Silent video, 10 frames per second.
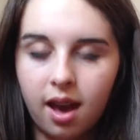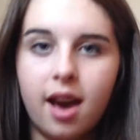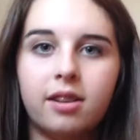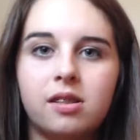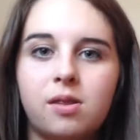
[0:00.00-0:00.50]

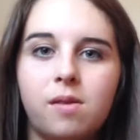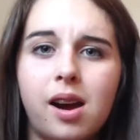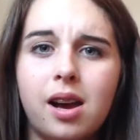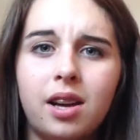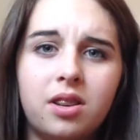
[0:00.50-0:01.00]
I don't know
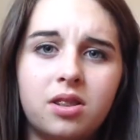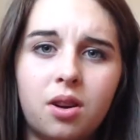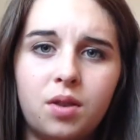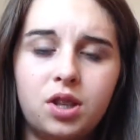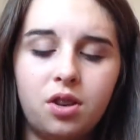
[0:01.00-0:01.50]
why. I used to
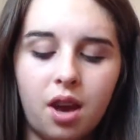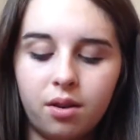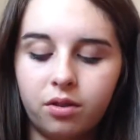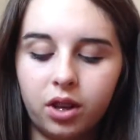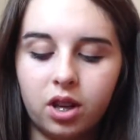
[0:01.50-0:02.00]
always do that
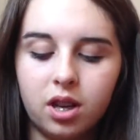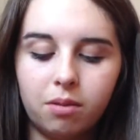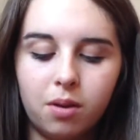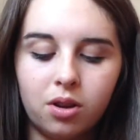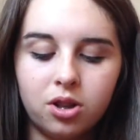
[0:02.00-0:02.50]
whenever I got
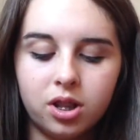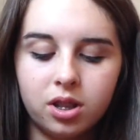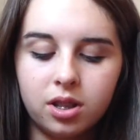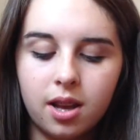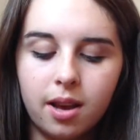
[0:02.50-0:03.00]
nail
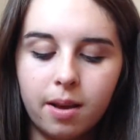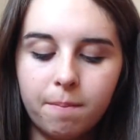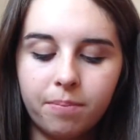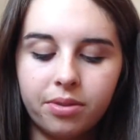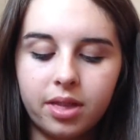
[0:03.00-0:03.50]
polishes.
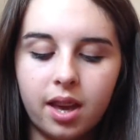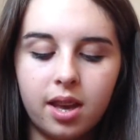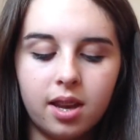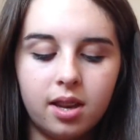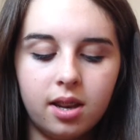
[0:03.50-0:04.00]
And
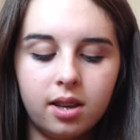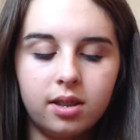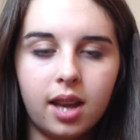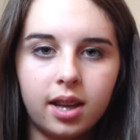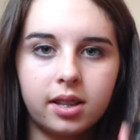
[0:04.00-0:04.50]
then
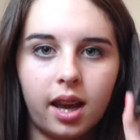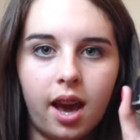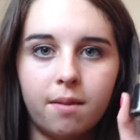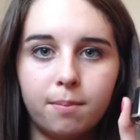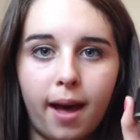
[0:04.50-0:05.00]
next I
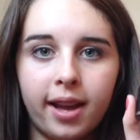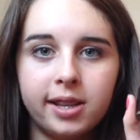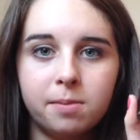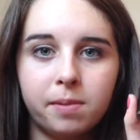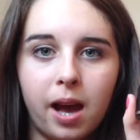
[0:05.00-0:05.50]
have Black
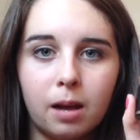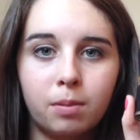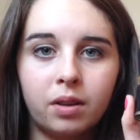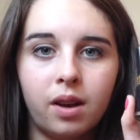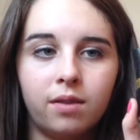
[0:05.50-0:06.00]
is Black
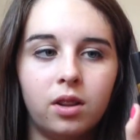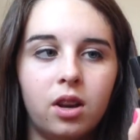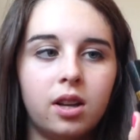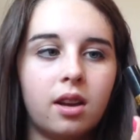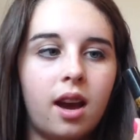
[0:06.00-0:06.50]
by
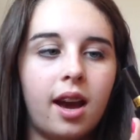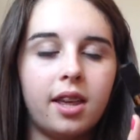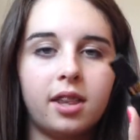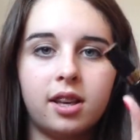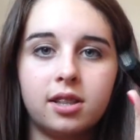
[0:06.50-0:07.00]
Revlon. I
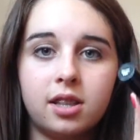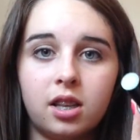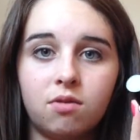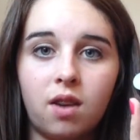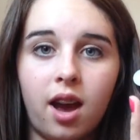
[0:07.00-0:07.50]
think it's
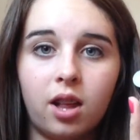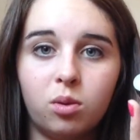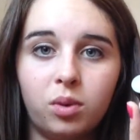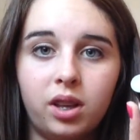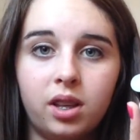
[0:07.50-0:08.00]
nice for
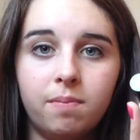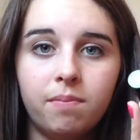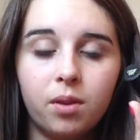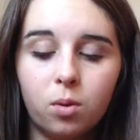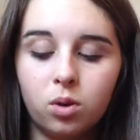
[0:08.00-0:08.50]
Halloween
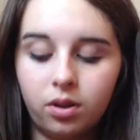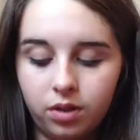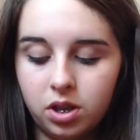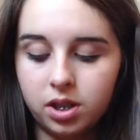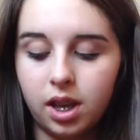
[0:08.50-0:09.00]
or if
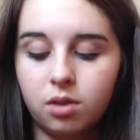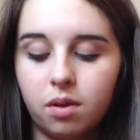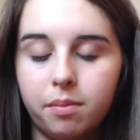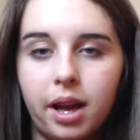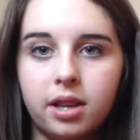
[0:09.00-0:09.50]
you just like to
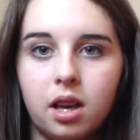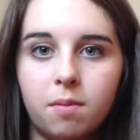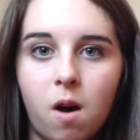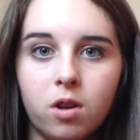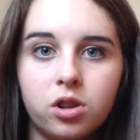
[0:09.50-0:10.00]
wear black nail
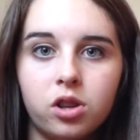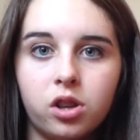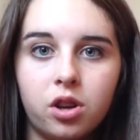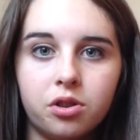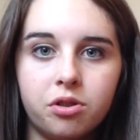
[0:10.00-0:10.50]
polish. It's
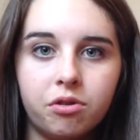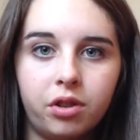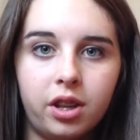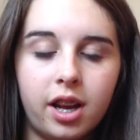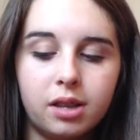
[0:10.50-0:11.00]
also
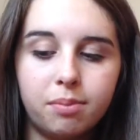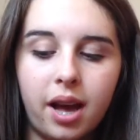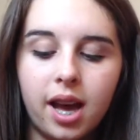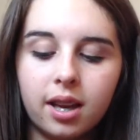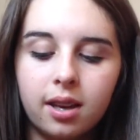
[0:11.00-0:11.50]
really nice
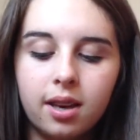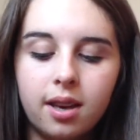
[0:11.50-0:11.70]
black.